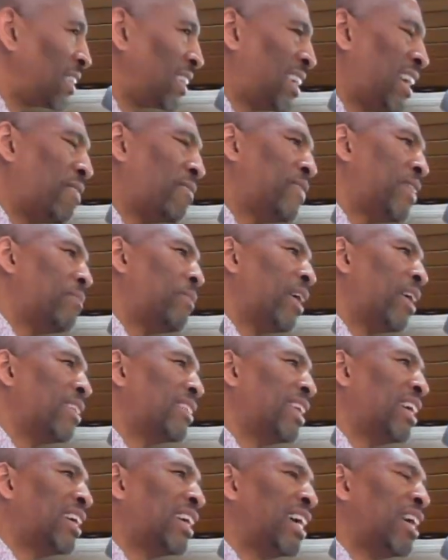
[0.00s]
Give them
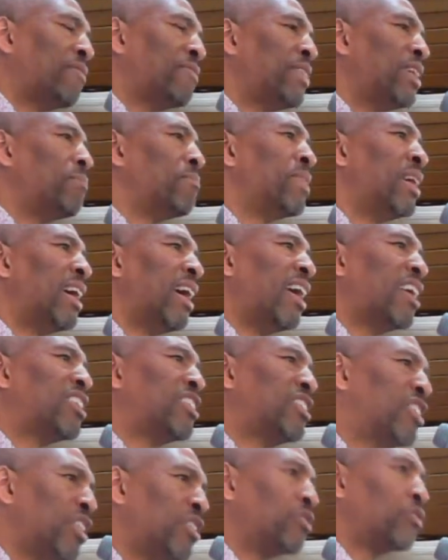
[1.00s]
a give them
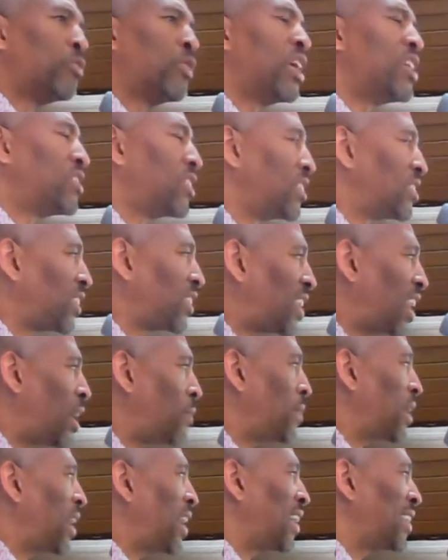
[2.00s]
a good reason to
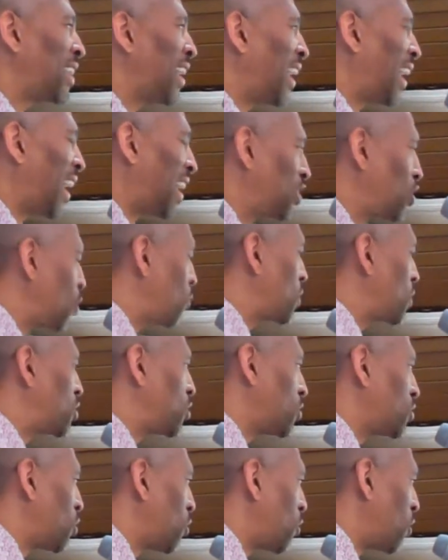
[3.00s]
come in and do what
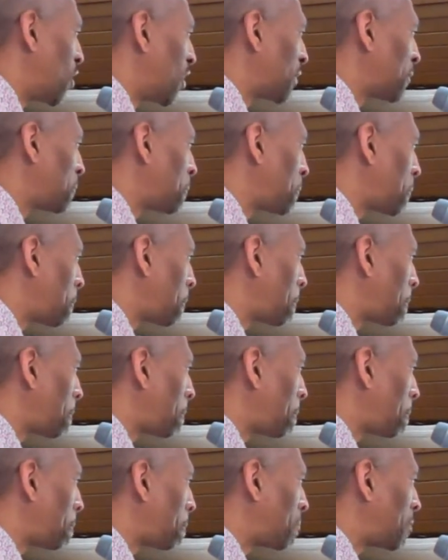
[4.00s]
you're doing.
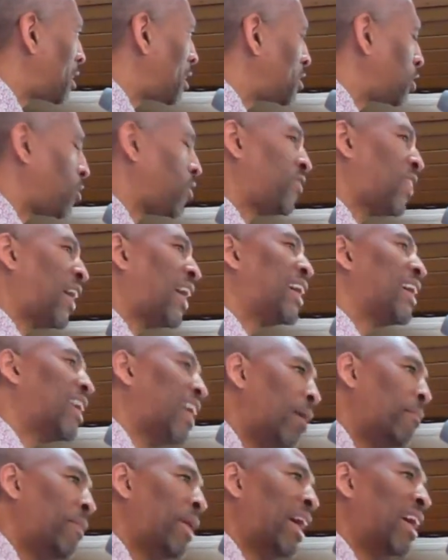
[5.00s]
So that they can
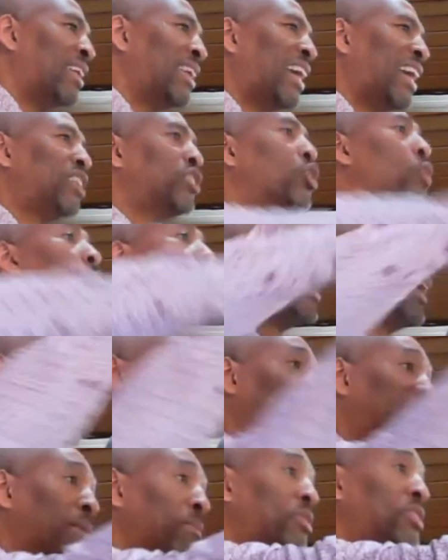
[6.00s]
come in and
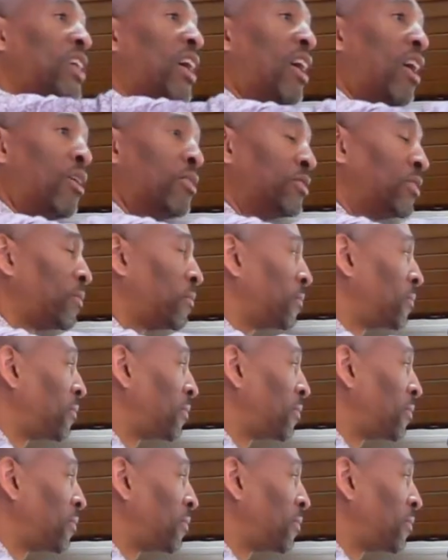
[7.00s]
duplicate themselves